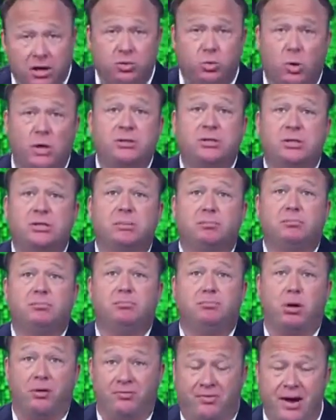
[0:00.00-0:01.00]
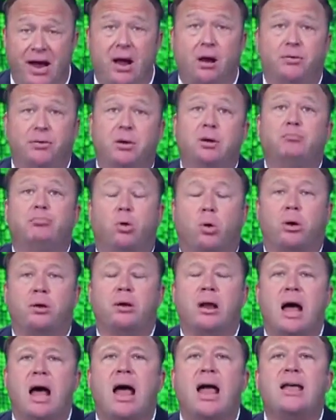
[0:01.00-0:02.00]
here's what's profound and
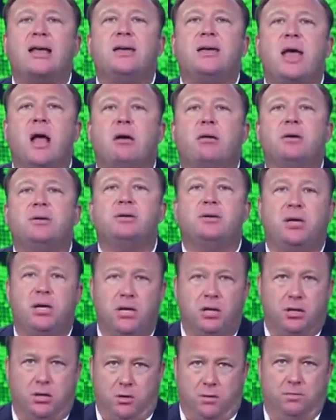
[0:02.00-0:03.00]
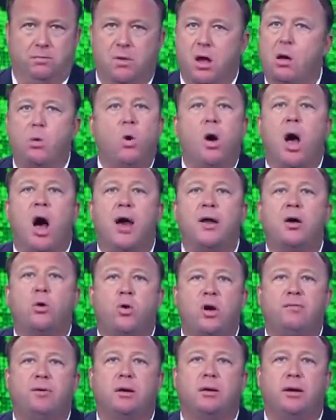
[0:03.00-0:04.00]
important. I guarantee you,
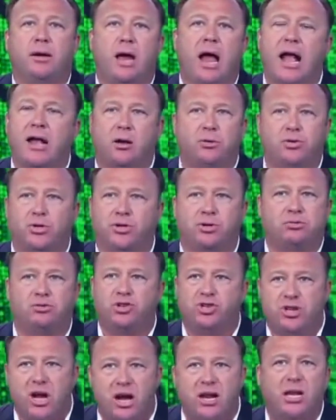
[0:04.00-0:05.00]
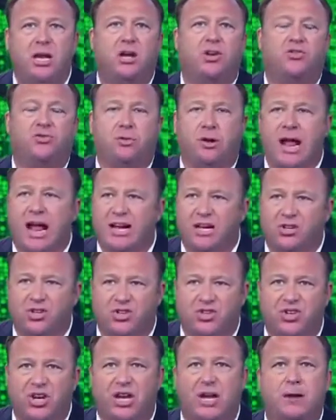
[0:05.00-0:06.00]
unequivocally, I can just study history, I can
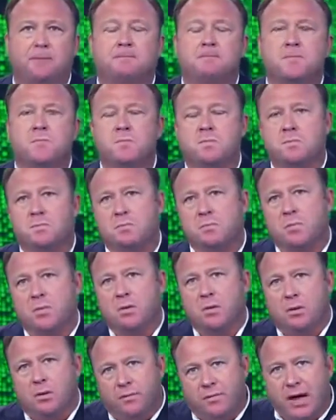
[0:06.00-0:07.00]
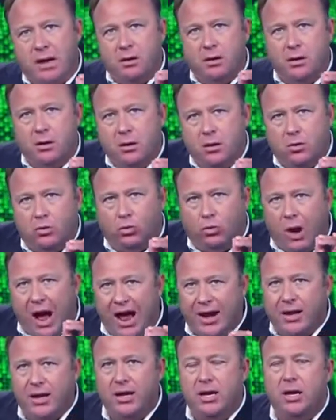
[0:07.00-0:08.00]
see it, that
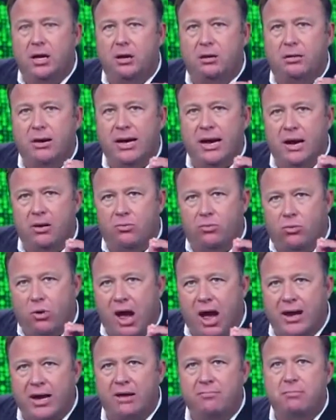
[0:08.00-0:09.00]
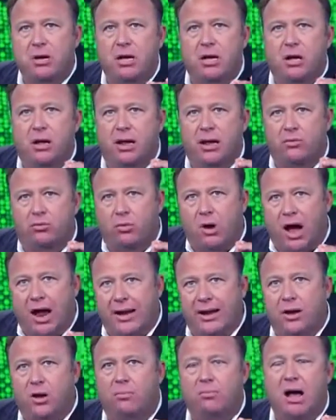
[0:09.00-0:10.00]
rotting Hillary and rotting Bill and
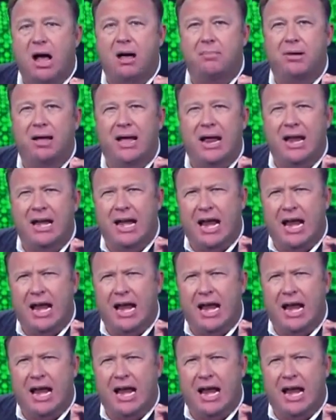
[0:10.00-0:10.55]
rotting Obama